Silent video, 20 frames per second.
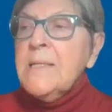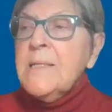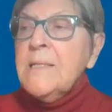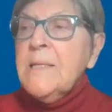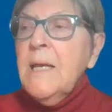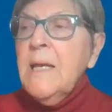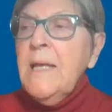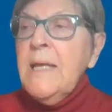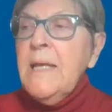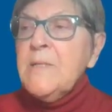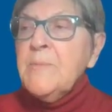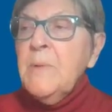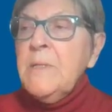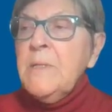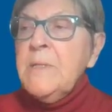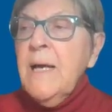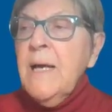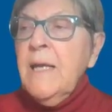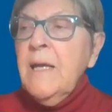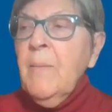A study has
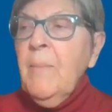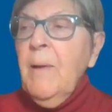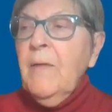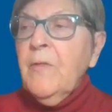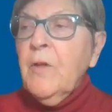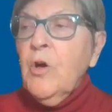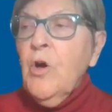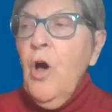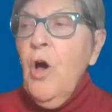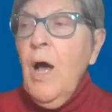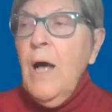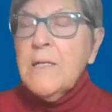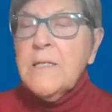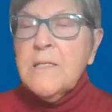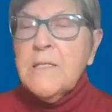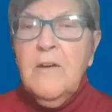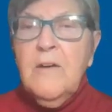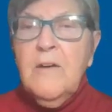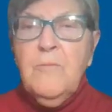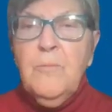been done about the
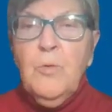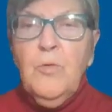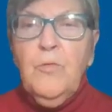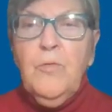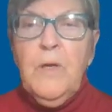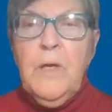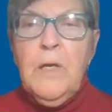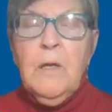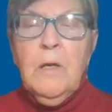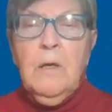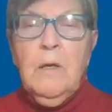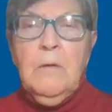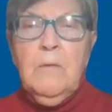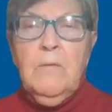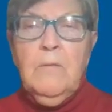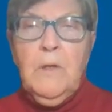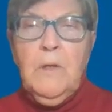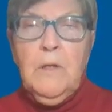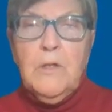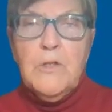cost of moving
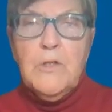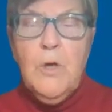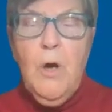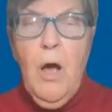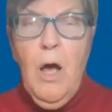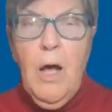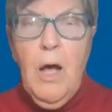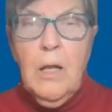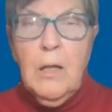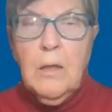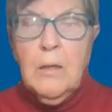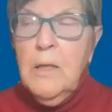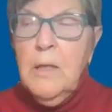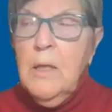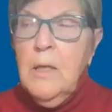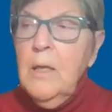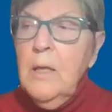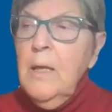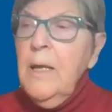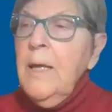Village Hall.
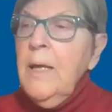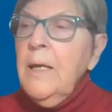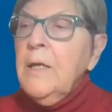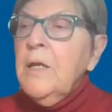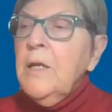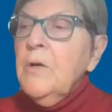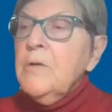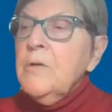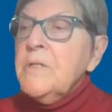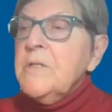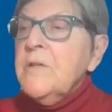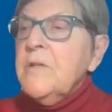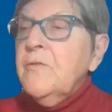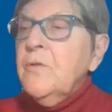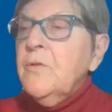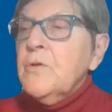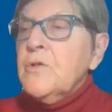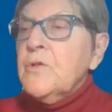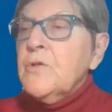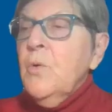And here's the
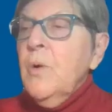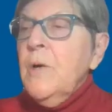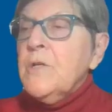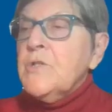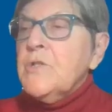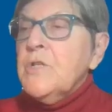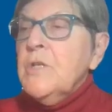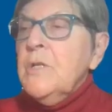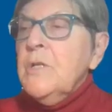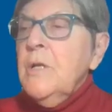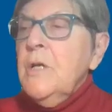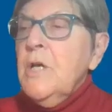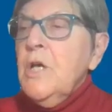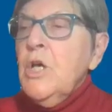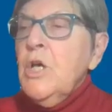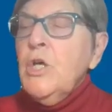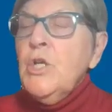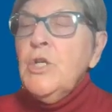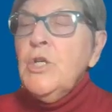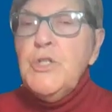first question.
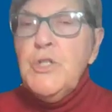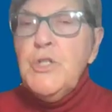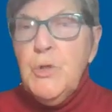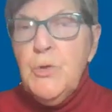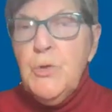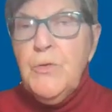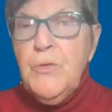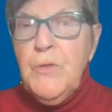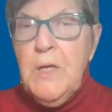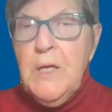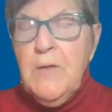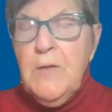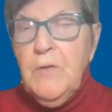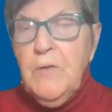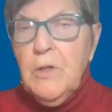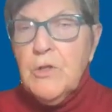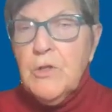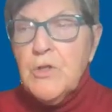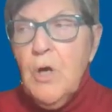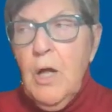Do you think
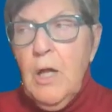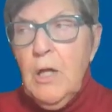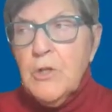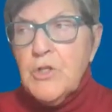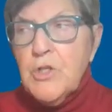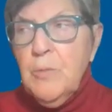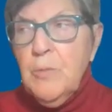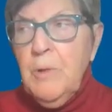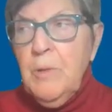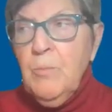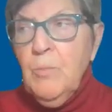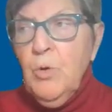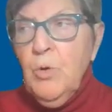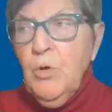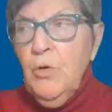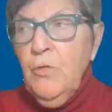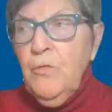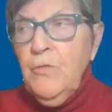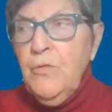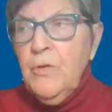Village Hall should be
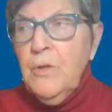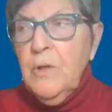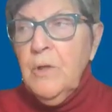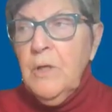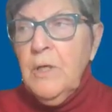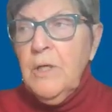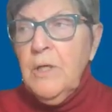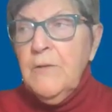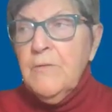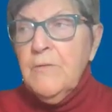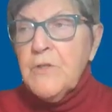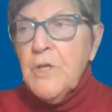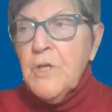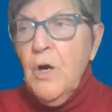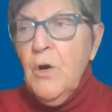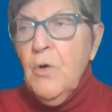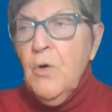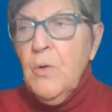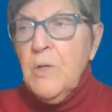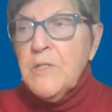moved? And if
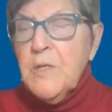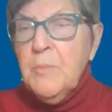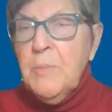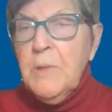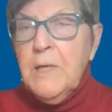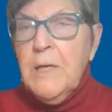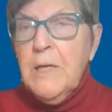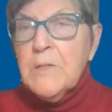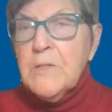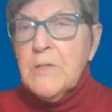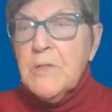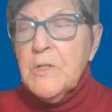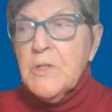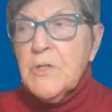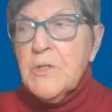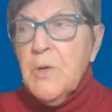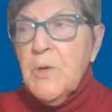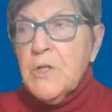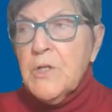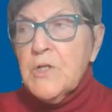so, is it because the
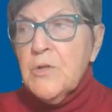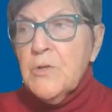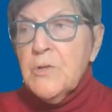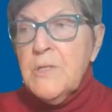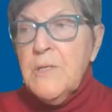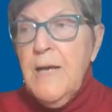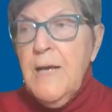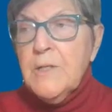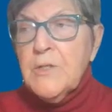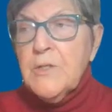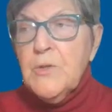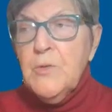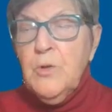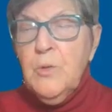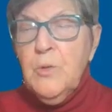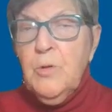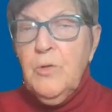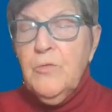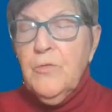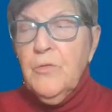structure is not
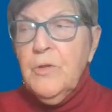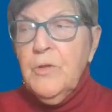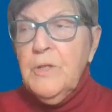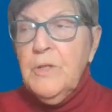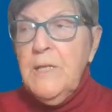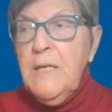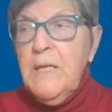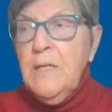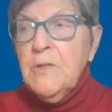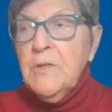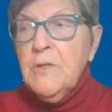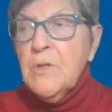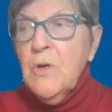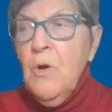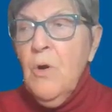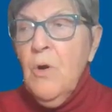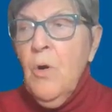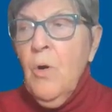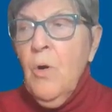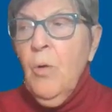suitable for the needs
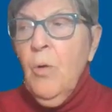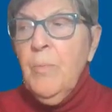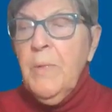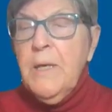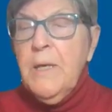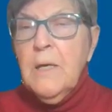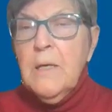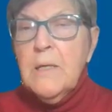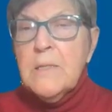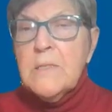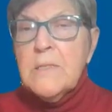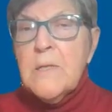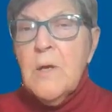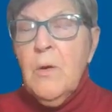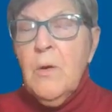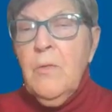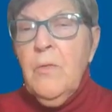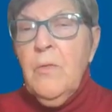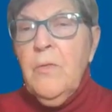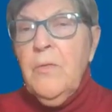or
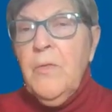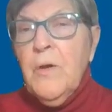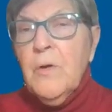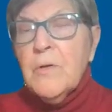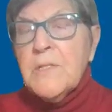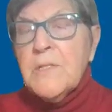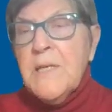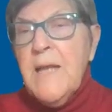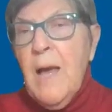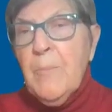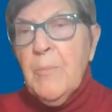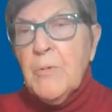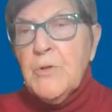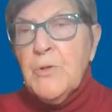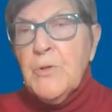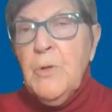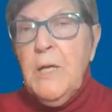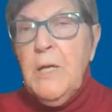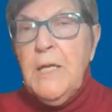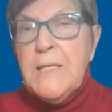because there is an
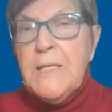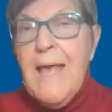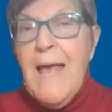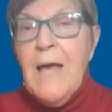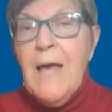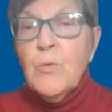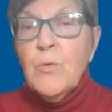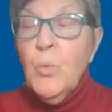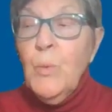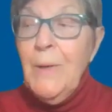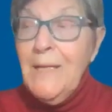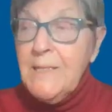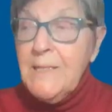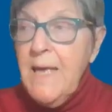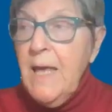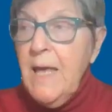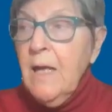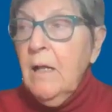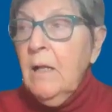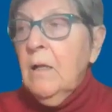opportunity to add
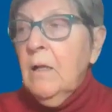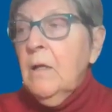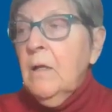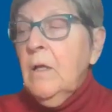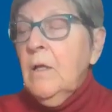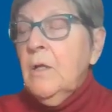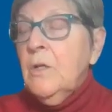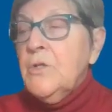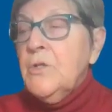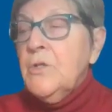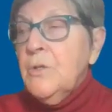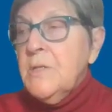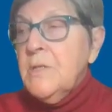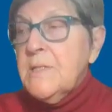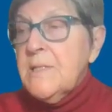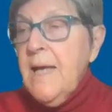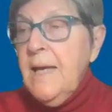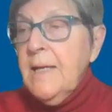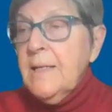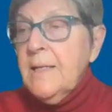retail to the
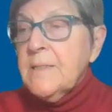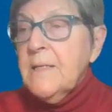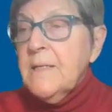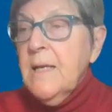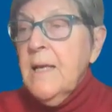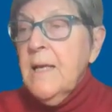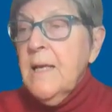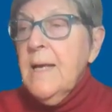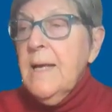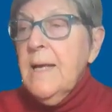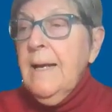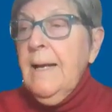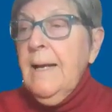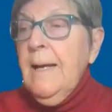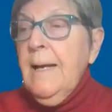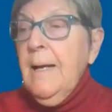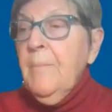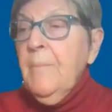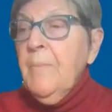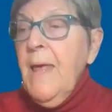site?
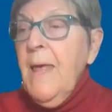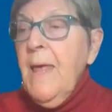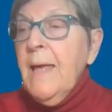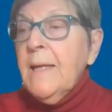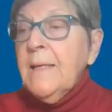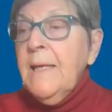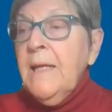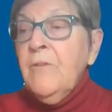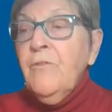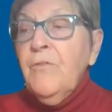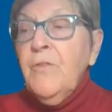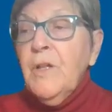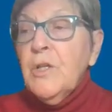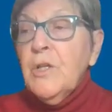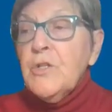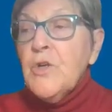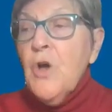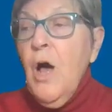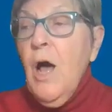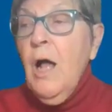And can
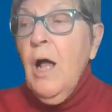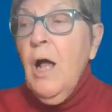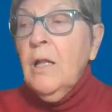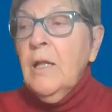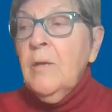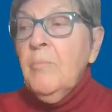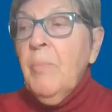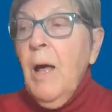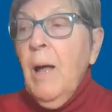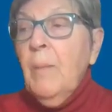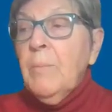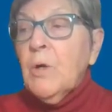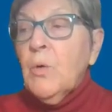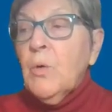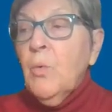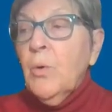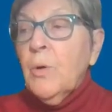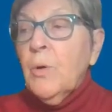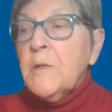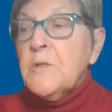Village Hall and
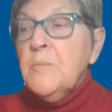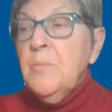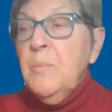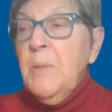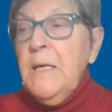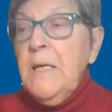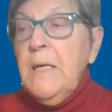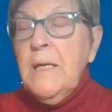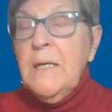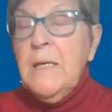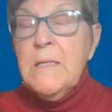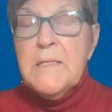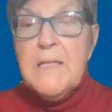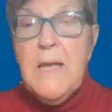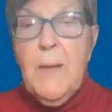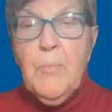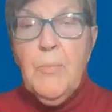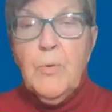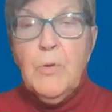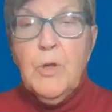Public Works be in
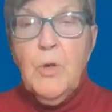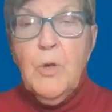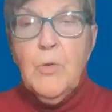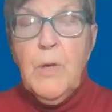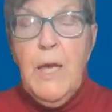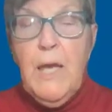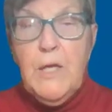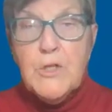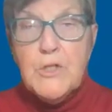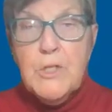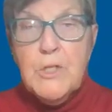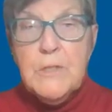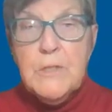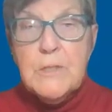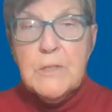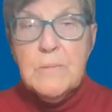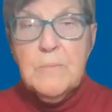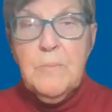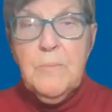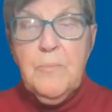separate
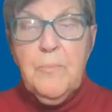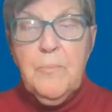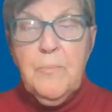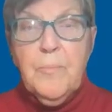locations?